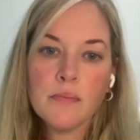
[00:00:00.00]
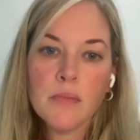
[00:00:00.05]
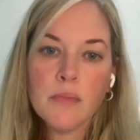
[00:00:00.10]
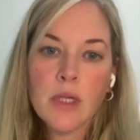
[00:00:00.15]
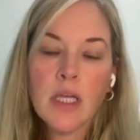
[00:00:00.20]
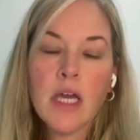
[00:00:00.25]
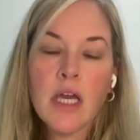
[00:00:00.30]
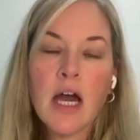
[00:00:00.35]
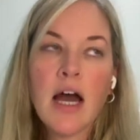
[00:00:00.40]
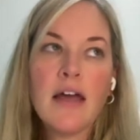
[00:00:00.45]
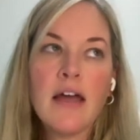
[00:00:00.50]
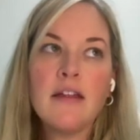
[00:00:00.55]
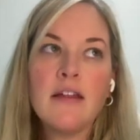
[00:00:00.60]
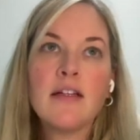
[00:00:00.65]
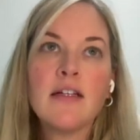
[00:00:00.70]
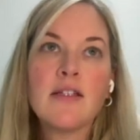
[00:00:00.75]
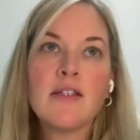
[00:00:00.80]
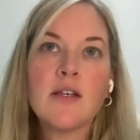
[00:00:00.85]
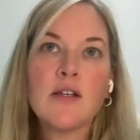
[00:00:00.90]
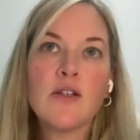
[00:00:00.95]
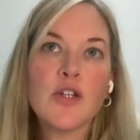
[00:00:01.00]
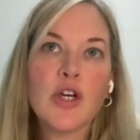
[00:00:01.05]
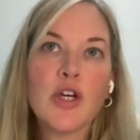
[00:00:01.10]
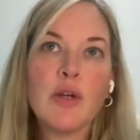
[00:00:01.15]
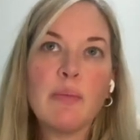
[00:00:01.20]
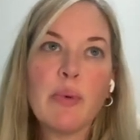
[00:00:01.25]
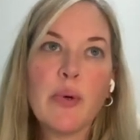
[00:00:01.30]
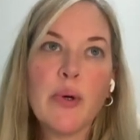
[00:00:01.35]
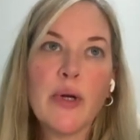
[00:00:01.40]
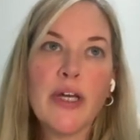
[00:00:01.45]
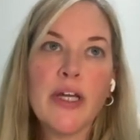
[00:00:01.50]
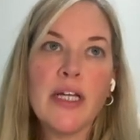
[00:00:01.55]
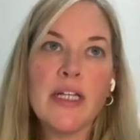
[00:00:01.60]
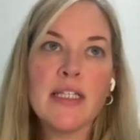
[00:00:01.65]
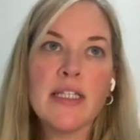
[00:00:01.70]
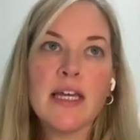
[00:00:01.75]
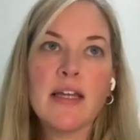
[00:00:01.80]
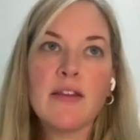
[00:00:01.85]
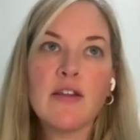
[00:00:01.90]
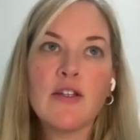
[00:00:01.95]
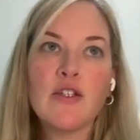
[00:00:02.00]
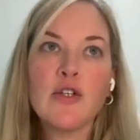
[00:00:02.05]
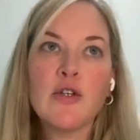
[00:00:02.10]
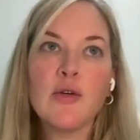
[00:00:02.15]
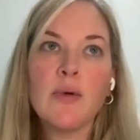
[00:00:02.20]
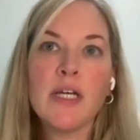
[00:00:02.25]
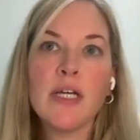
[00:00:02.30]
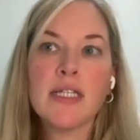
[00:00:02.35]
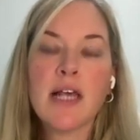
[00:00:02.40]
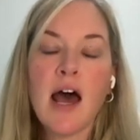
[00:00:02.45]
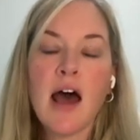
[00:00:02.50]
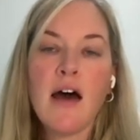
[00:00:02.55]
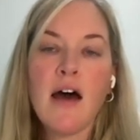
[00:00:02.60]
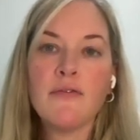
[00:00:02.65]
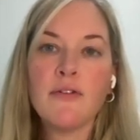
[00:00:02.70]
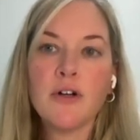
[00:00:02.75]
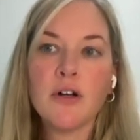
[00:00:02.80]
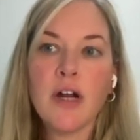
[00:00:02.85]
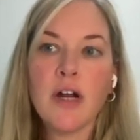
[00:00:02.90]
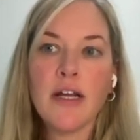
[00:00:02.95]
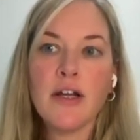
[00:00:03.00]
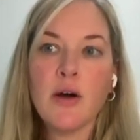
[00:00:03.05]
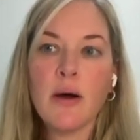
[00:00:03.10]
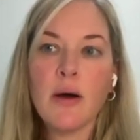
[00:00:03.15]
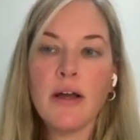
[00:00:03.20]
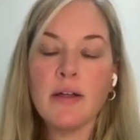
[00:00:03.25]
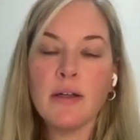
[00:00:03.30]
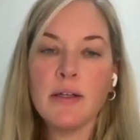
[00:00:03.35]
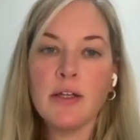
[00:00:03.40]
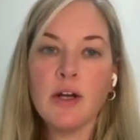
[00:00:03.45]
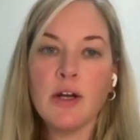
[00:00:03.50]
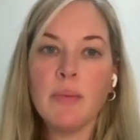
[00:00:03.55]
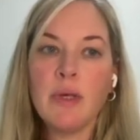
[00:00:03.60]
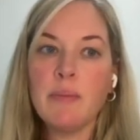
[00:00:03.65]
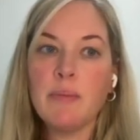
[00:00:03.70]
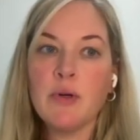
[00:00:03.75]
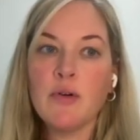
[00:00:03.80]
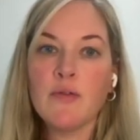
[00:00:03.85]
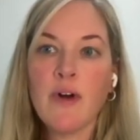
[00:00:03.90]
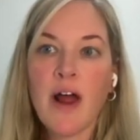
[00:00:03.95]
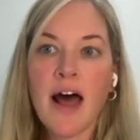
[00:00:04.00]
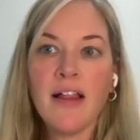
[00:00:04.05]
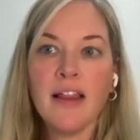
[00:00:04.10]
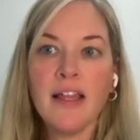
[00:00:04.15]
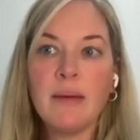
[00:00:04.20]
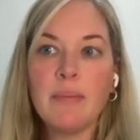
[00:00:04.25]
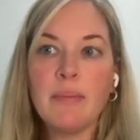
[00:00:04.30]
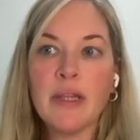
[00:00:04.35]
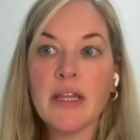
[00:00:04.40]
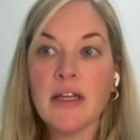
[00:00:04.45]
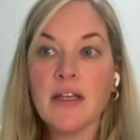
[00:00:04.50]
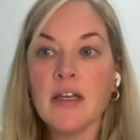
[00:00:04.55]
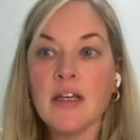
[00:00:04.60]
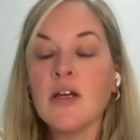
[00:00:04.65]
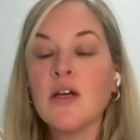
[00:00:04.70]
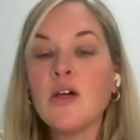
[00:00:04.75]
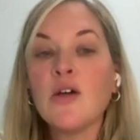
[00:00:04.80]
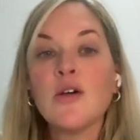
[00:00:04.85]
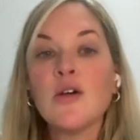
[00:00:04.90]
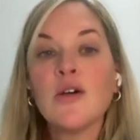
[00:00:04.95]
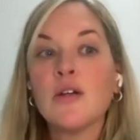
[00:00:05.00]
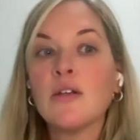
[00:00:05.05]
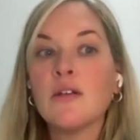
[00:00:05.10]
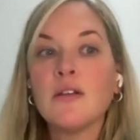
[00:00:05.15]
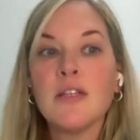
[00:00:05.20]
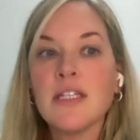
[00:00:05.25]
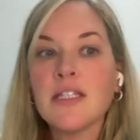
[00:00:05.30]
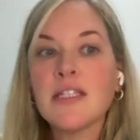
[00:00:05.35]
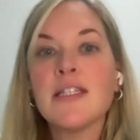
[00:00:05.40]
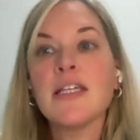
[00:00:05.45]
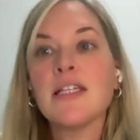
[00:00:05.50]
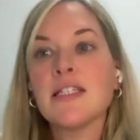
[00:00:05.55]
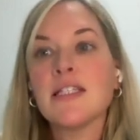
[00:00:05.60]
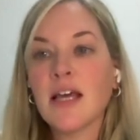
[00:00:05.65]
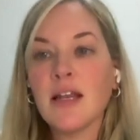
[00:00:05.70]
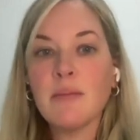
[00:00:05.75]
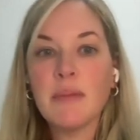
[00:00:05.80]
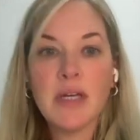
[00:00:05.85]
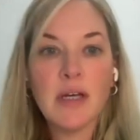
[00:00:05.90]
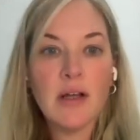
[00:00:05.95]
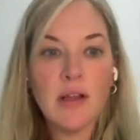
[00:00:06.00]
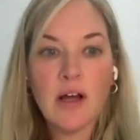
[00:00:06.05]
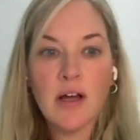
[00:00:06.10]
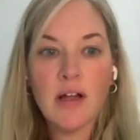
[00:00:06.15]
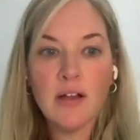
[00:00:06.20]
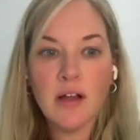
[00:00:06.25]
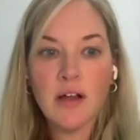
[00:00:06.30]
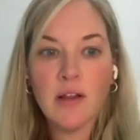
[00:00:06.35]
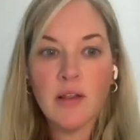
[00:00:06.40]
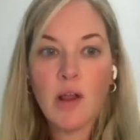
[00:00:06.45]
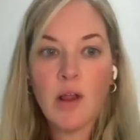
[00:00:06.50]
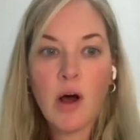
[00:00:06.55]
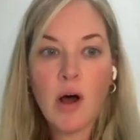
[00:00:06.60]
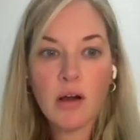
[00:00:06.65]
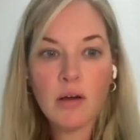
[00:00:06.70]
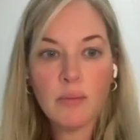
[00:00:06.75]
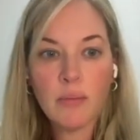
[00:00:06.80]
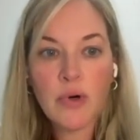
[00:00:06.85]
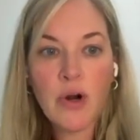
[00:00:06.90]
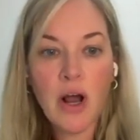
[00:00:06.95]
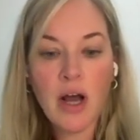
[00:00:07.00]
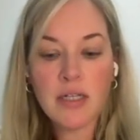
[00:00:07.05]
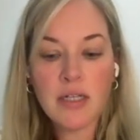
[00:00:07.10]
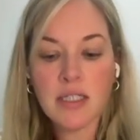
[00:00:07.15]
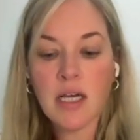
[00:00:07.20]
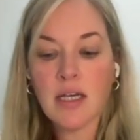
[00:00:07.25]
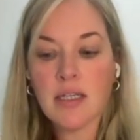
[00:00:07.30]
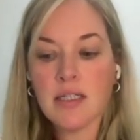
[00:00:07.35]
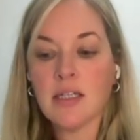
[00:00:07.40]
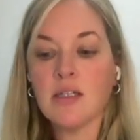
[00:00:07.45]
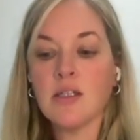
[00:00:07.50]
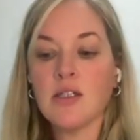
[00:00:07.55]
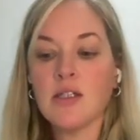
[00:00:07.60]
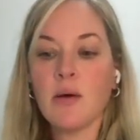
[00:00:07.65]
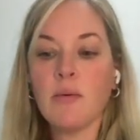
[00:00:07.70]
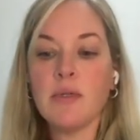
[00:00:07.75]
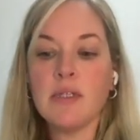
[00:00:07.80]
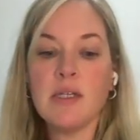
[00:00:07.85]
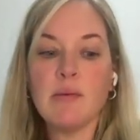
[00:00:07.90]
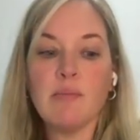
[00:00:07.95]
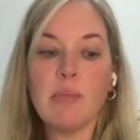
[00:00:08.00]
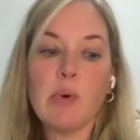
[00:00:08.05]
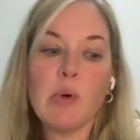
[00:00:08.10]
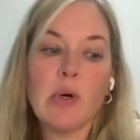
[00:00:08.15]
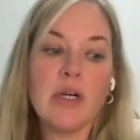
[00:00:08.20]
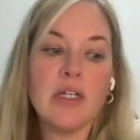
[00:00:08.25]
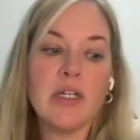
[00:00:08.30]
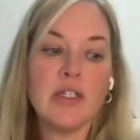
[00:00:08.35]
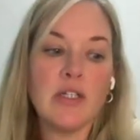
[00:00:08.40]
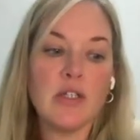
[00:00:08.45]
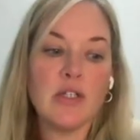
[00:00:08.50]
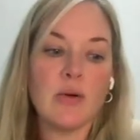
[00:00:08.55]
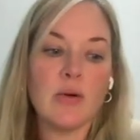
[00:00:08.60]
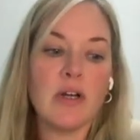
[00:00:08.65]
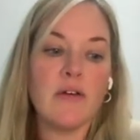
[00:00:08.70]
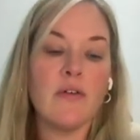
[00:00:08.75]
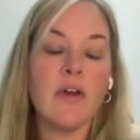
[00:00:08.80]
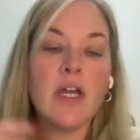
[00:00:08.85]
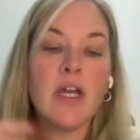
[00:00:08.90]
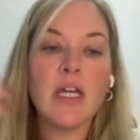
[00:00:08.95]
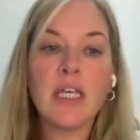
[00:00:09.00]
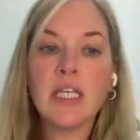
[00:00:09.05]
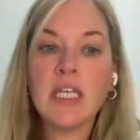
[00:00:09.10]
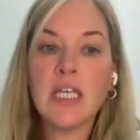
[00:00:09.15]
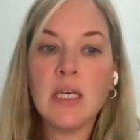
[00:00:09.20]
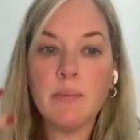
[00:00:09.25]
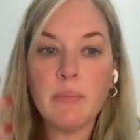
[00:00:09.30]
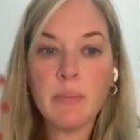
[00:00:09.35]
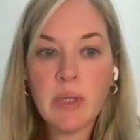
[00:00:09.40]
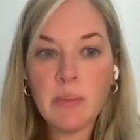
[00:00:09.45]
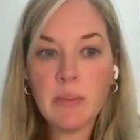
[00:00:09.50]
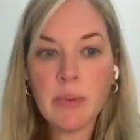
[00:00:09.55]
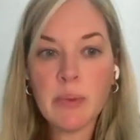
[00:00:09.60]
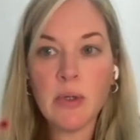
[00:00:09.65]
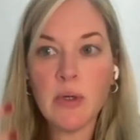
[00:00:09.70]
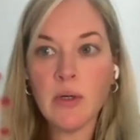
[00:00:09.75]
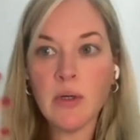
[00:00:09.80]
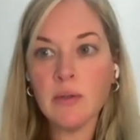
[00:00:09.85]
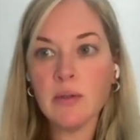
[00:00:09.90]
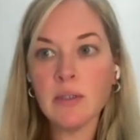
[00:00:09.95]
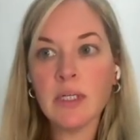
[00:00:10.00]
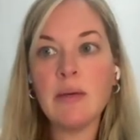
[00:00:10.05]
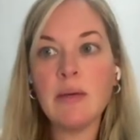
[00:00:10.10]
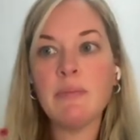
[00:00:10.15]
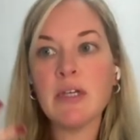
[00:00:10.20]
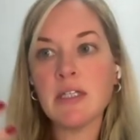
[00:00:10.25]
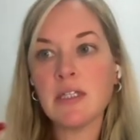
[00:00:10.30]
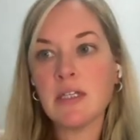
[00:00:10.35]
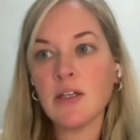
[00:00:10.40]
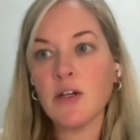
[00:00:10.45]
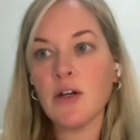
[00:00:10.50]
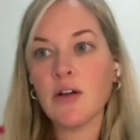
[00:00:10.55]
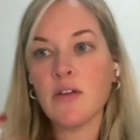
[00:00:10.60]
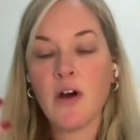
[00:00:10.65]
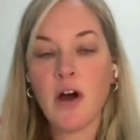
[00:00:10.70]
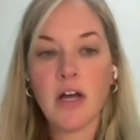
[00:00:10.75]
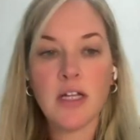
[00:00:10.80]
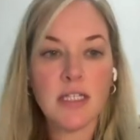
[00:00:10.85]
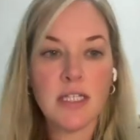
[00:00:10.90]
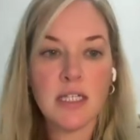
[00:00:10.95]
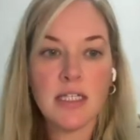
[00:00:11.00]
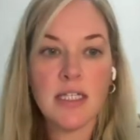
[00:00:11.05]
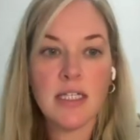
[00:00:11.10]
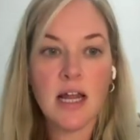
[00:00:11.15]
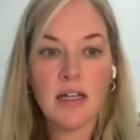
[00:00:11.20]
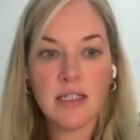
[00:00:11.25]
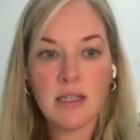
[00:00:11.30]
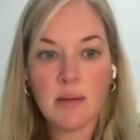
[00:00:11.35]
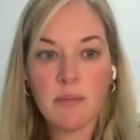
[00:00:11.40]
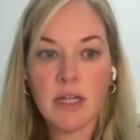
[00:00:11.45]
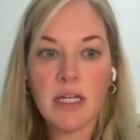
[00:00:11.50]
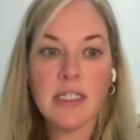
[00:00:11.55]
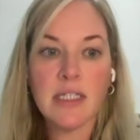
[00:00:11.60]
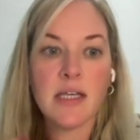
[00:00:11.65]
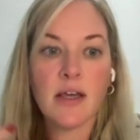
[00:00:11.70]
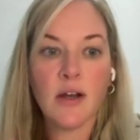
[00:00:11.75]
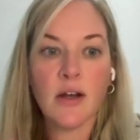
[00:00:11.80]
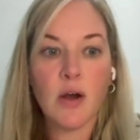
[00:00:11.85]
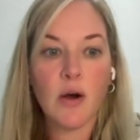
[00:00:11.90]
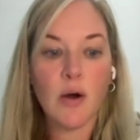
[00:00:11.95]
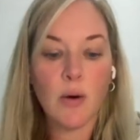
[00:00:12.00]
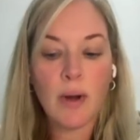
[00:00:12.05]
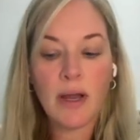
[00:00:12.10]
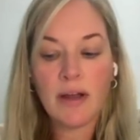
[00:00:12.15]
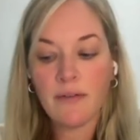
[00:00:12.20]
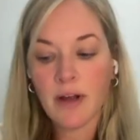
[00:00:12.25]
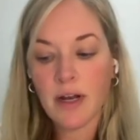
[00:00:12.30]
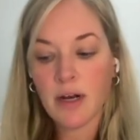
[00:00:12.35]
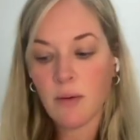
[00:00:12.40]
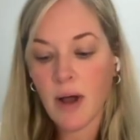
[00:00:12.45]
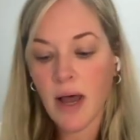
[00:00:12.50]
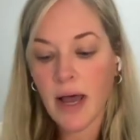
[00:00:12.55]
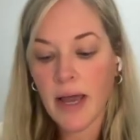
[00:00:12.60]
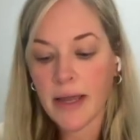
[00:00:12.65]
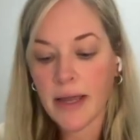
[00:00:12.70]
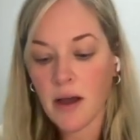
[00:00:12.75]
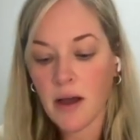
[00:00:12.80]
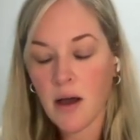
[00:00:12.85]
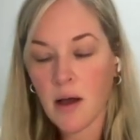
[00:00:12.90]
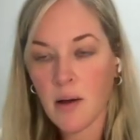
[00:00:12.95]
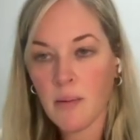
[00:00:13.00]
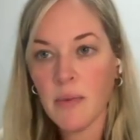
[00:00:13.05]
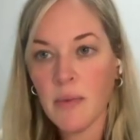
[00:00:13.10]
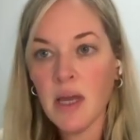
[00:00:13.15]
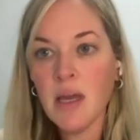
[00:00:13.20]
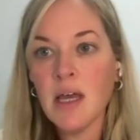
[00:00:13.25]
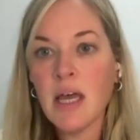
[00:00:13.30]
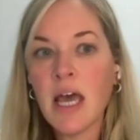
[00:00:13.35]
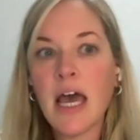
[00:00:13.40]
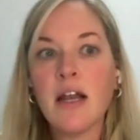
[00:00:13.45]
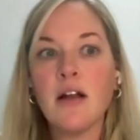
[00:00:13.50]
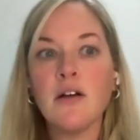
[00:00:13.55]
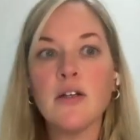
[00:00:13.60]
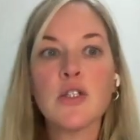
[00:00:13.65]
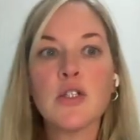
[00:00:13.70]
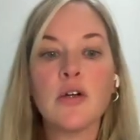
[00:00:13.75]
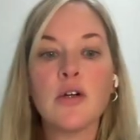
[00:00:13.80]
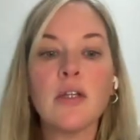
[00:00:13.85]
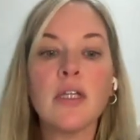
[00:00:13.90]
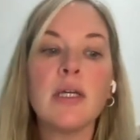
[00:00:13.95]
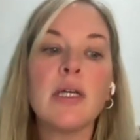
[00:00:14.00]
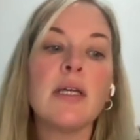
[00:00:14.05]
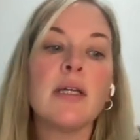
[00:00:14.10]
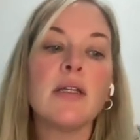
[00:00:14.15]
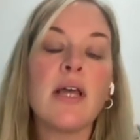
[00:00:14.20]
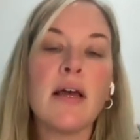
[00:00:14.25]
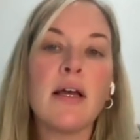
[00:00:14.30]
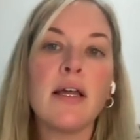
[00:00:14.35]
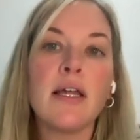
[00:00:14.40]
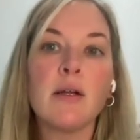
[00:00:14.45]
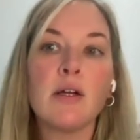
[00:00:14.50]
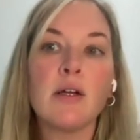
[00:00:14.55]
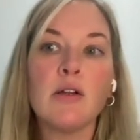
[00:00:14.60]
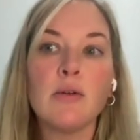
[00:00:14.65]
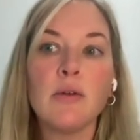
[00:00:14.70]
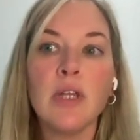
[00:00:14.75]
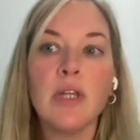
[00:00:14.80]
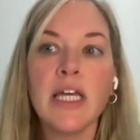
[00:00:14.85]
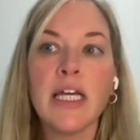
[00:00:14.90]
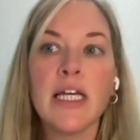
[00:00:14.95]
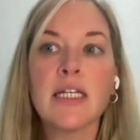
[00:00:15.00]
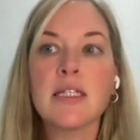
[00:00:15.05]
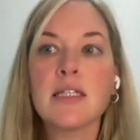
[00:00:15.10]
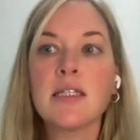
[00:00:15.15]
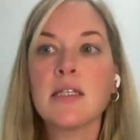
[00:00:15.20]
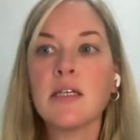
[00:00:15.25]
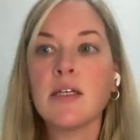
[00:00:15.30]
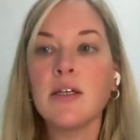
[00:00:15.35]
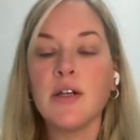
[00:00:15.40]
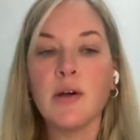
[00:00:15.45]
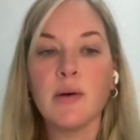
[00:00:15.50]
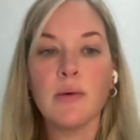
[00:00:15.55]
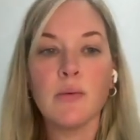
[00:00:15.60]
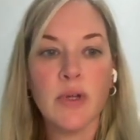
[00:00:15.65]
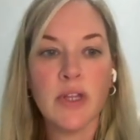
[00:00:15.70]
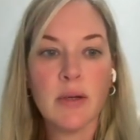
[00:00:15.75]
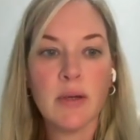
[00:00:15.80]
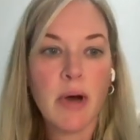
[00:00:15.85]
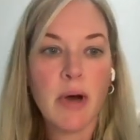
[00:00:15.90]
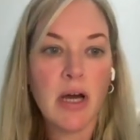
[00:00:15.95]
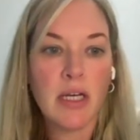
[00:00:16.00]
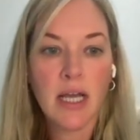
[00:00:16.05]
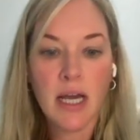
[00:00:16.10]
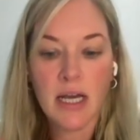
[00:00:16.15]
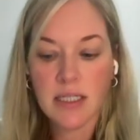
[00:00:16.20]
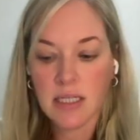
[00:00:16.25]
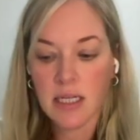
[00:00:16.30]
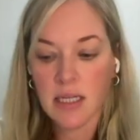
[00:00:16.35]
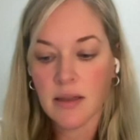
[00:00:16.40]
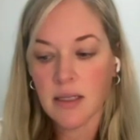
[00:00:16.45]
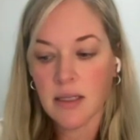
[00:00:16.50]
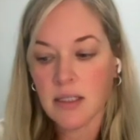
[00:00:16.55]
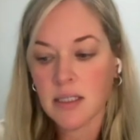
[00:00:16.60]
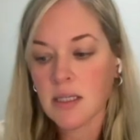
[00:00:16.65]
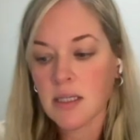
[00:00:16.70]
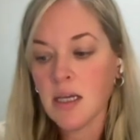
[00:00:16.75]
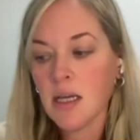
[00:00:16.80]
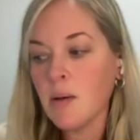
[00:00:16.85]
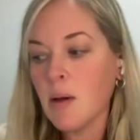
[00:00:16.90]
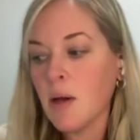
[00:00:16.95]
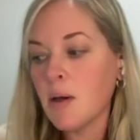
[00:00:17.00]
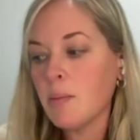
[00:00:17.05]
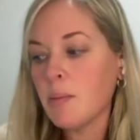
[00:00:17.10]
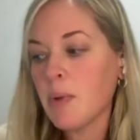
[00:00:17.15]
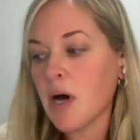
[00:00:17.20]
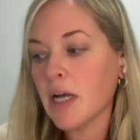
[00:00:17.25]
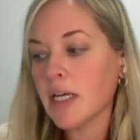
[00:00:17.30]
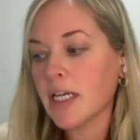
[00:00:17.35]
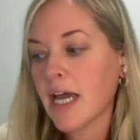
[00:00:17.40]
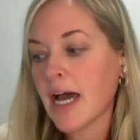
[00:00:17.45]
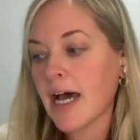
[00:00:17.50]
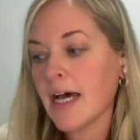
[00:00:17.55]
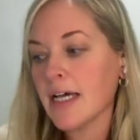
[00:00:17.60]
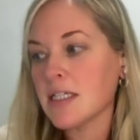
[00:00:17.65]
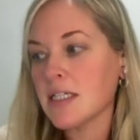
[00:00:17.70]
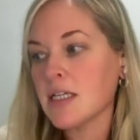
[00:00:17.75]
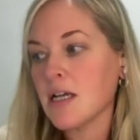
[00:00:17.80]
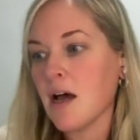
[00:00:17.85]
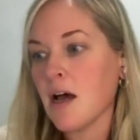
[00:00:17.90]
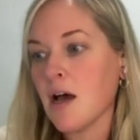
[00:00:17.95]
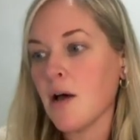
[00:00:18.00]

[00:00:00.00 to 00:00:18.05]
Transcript: yeah, I think that's such a good point. It's like the 2 weeks after, I know, people rally, but then this is going to be a long process. And so it's important to sort of keep this in your thoughts. It's not something that's going to go away right away. And I'll certainly include links, with the podcast in this podcast.